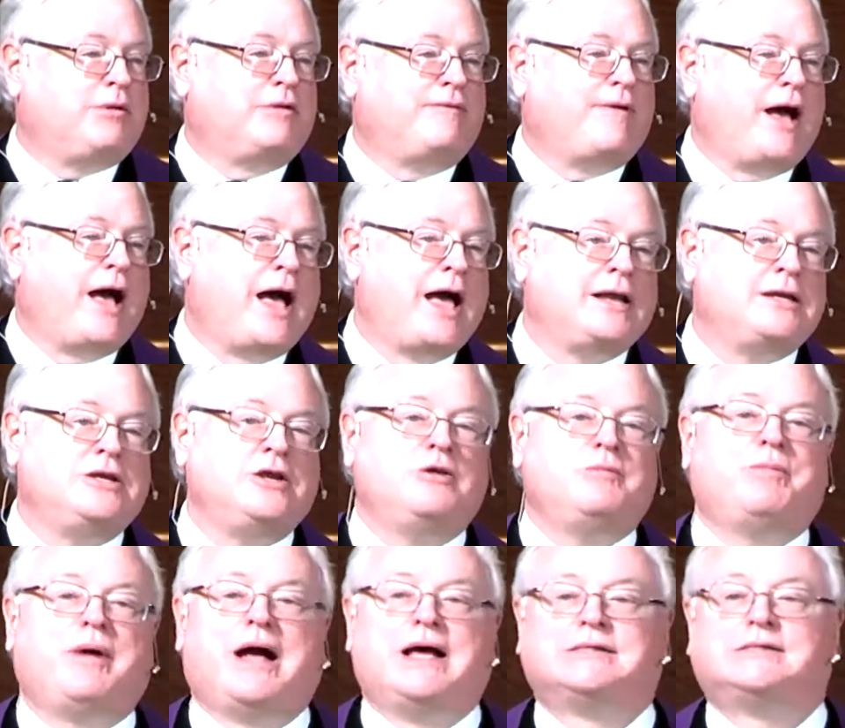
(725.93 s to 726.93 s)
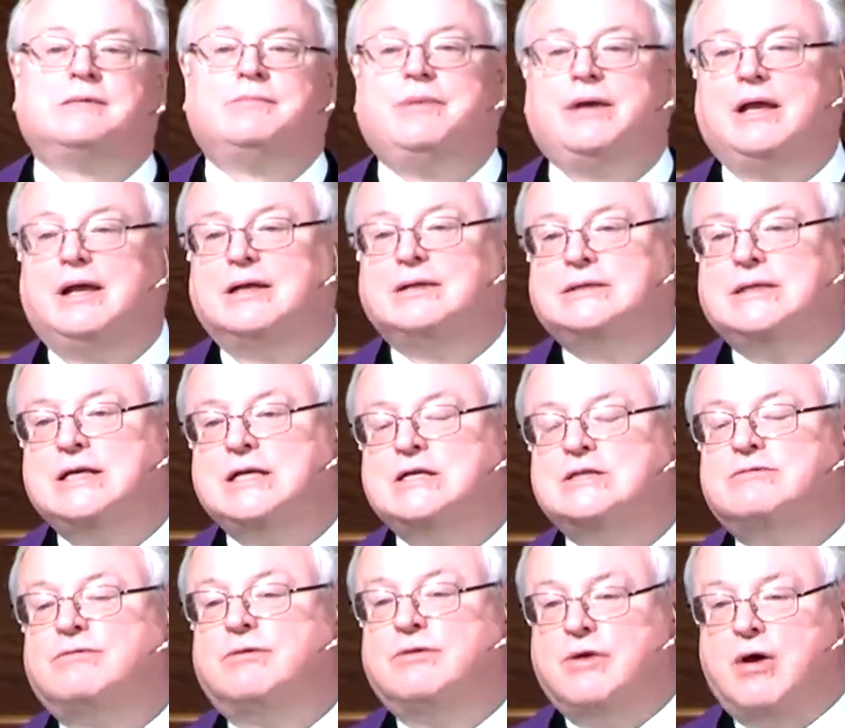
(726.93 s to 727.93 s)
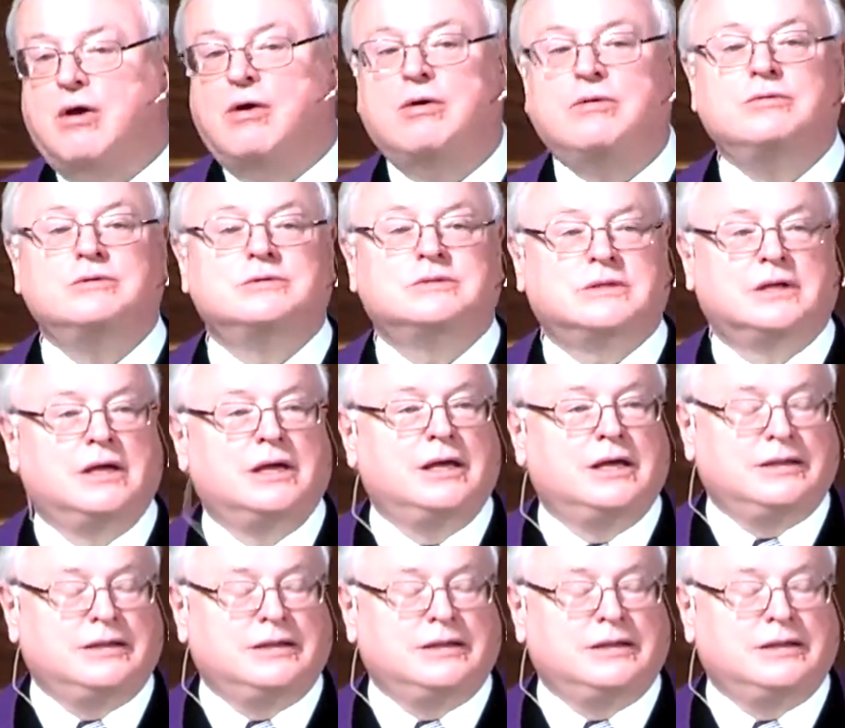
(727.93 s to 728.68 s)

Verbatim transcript: provide new possibilities for those